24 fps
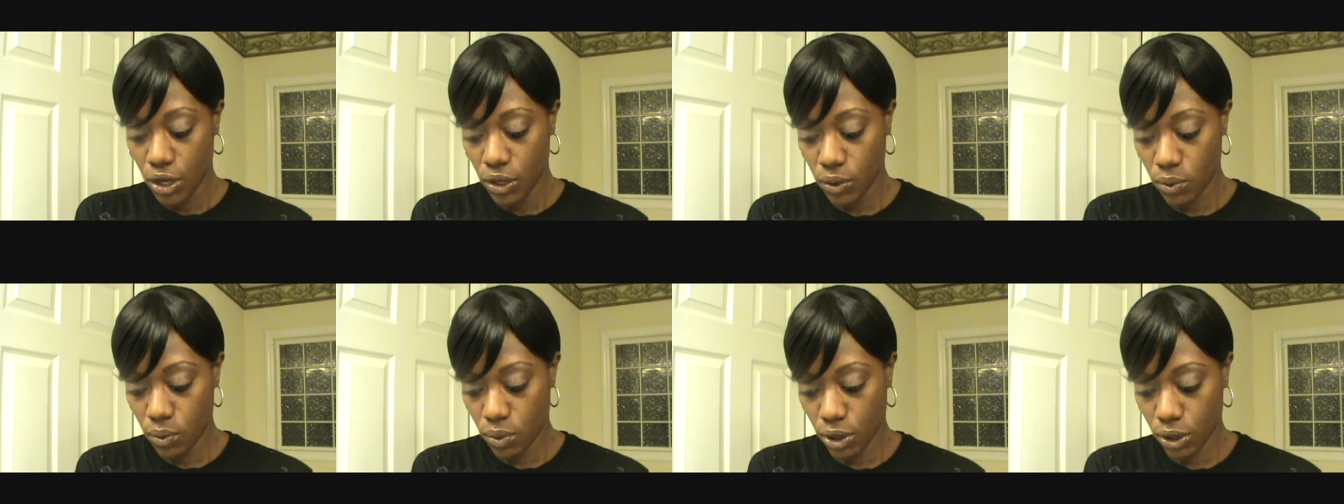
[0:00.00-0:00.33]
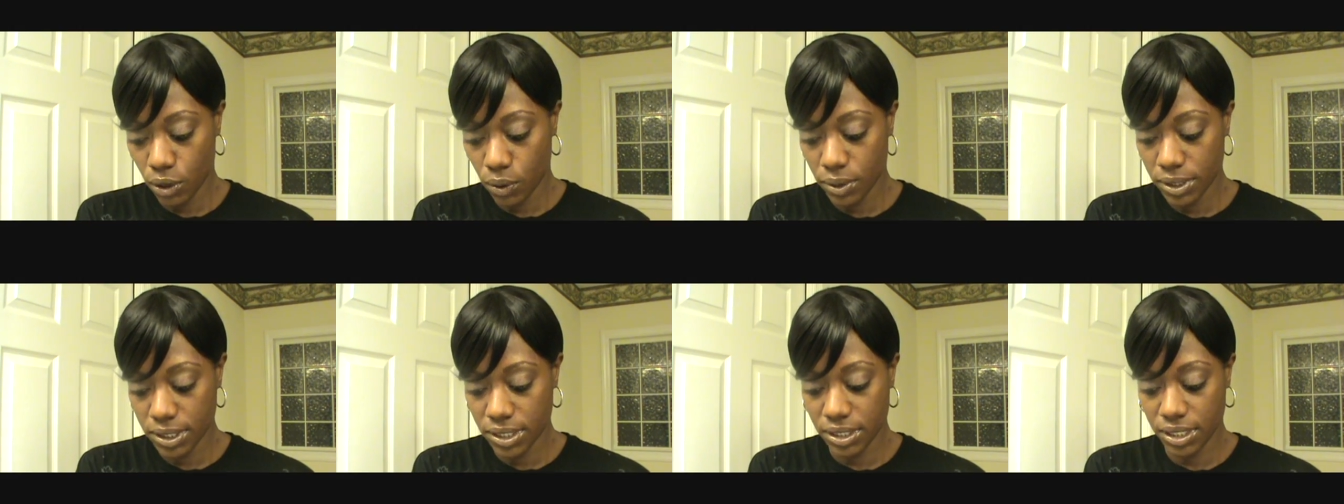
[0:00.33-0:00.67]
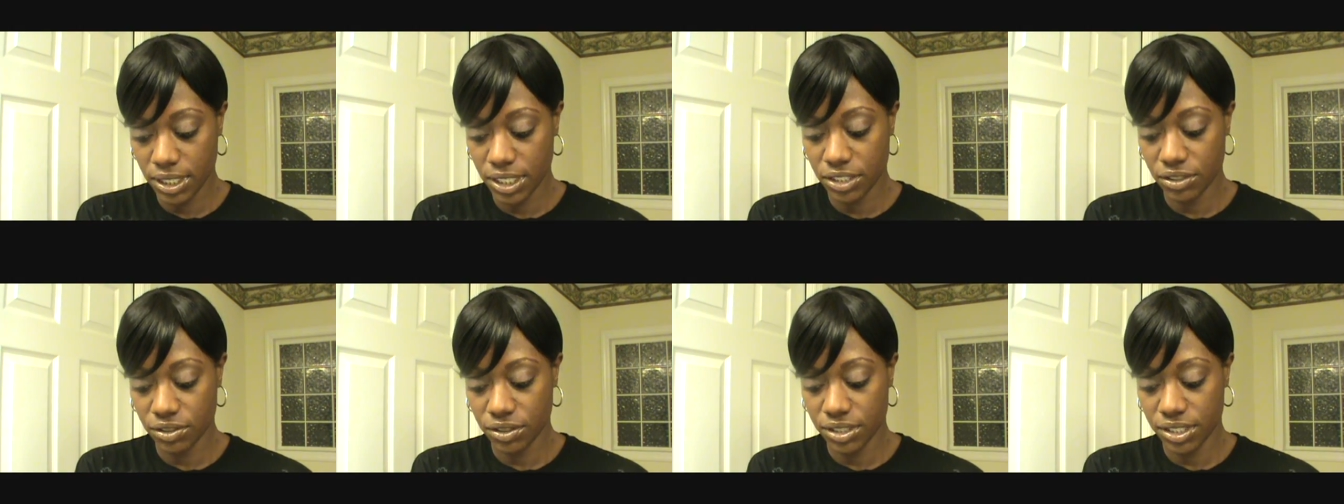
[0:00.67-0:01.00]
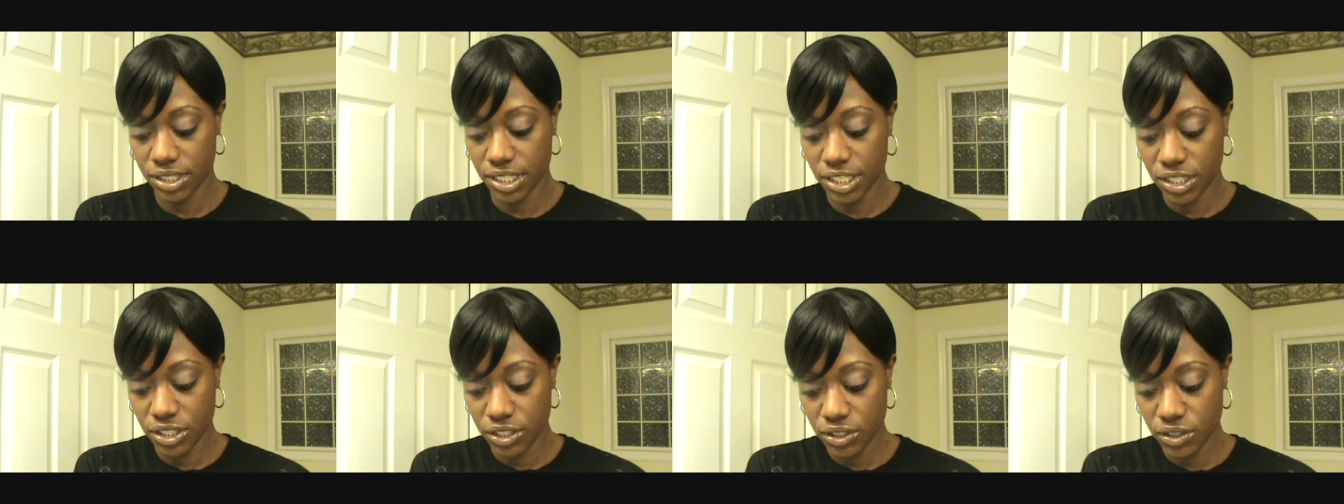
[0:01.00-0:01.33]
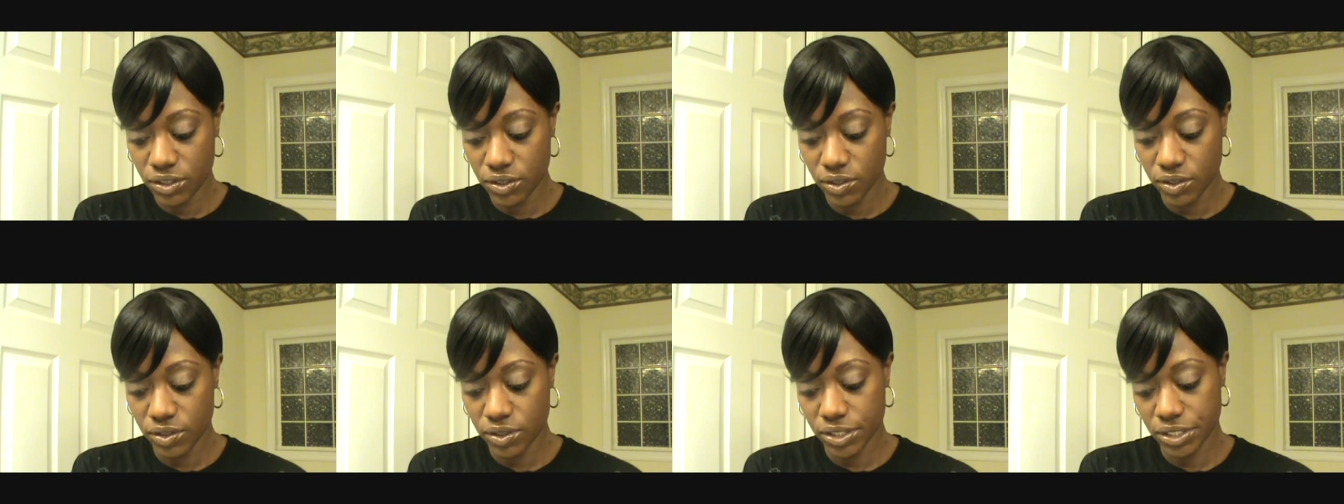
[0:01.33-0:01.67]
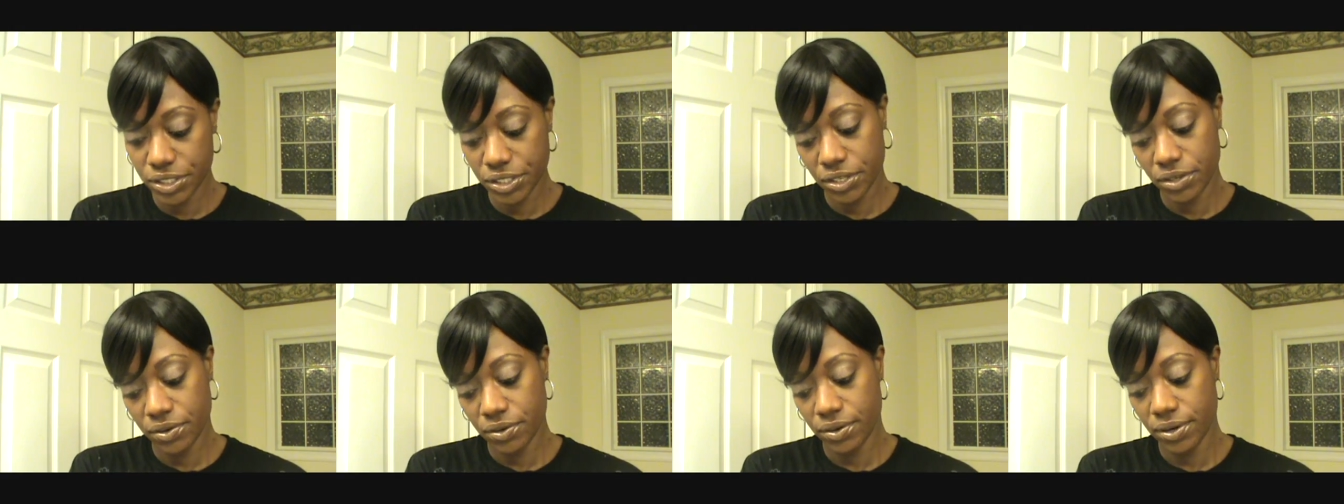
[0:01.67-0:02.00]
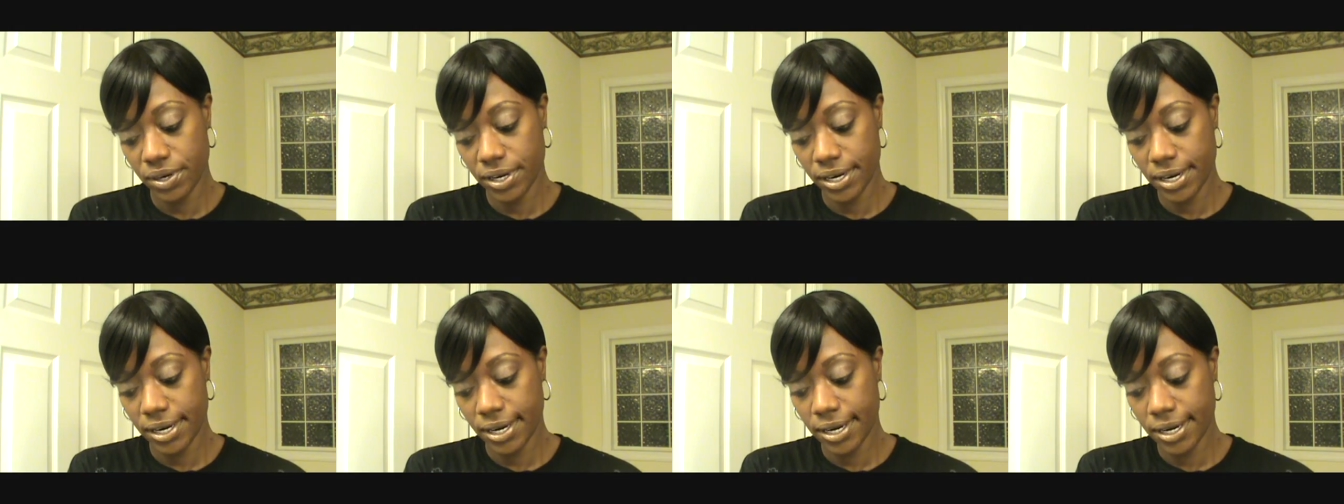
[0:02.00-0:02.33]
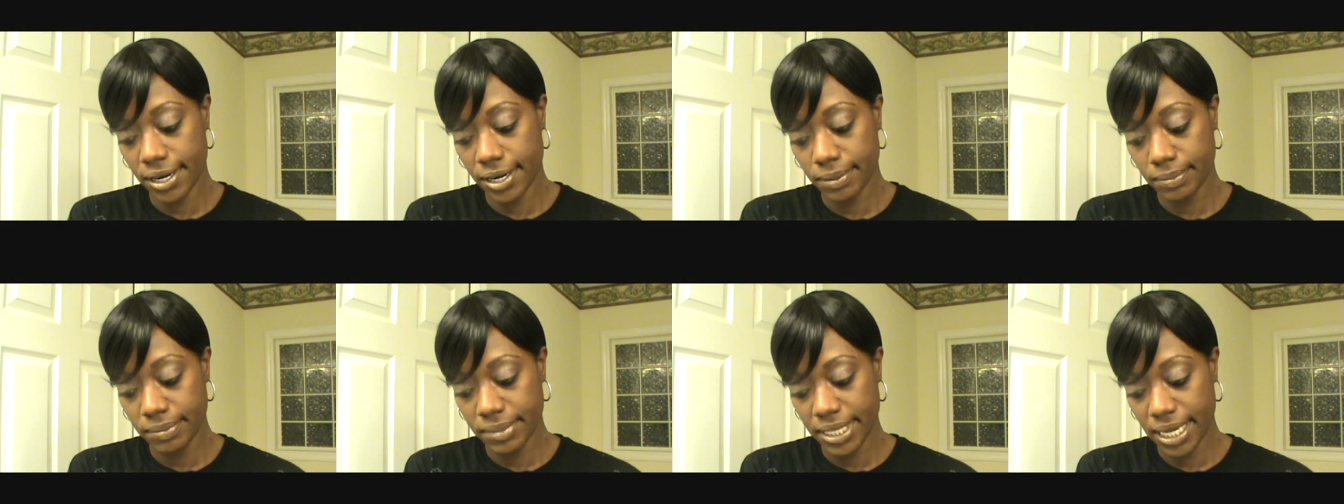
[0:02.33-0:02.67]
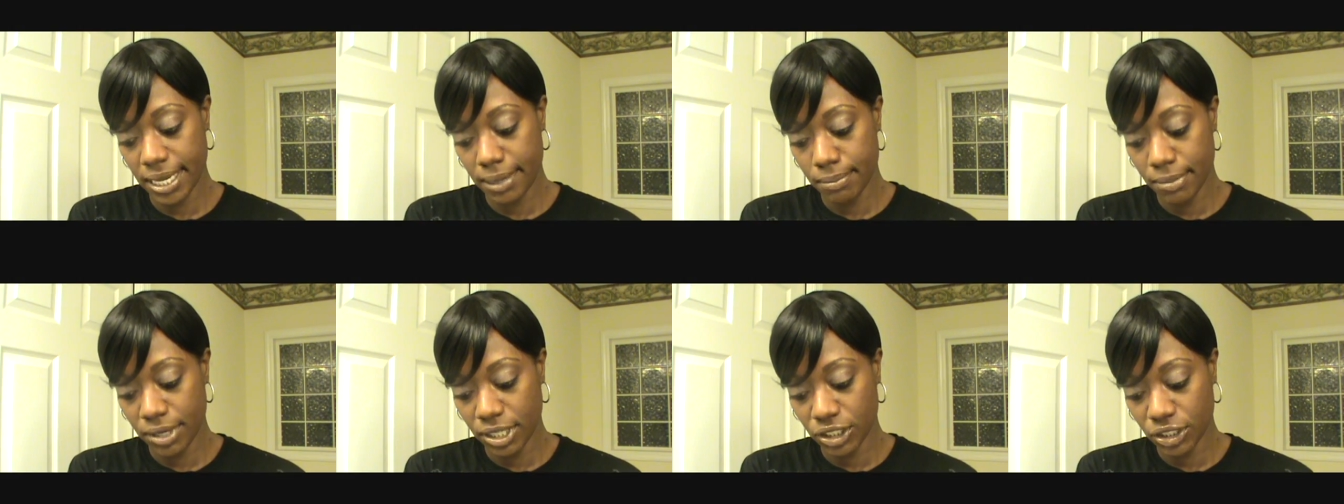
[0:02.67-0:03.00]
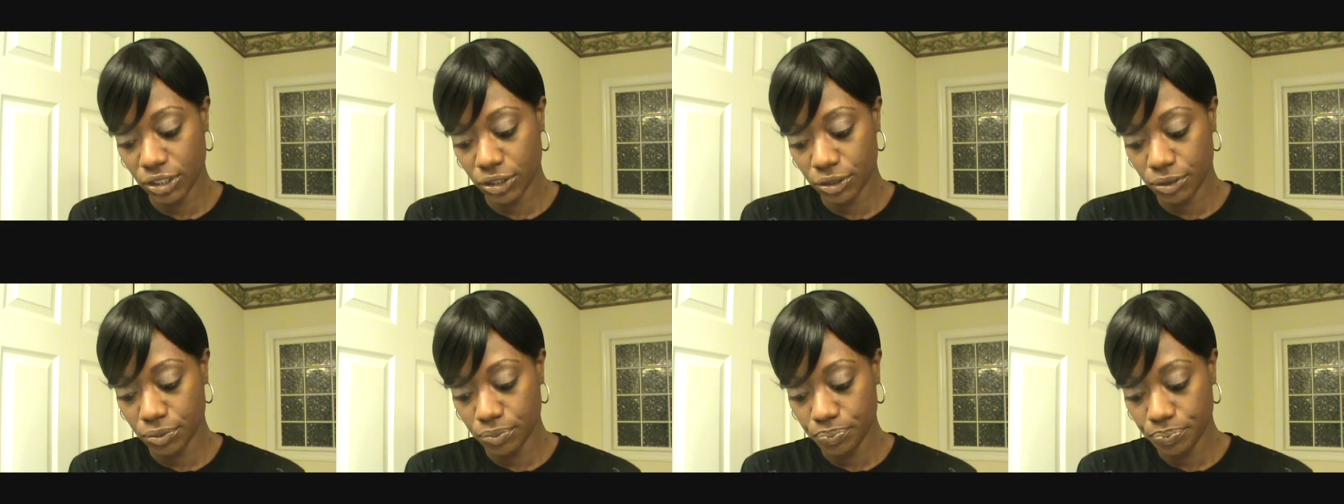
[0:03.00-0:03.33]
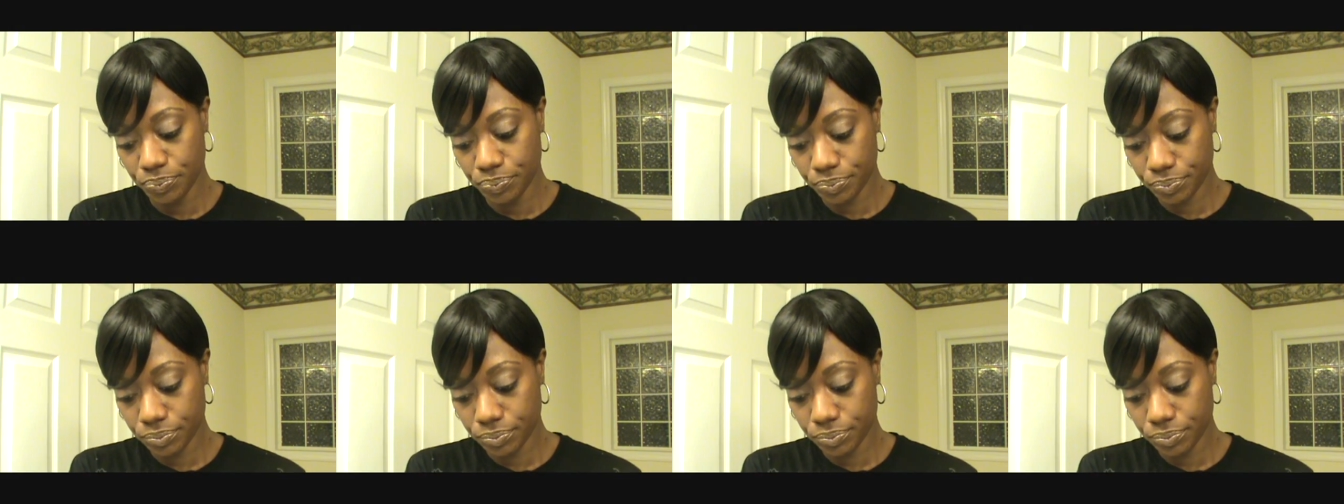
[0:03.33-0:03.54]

You are going to need your scissors, your tape measure,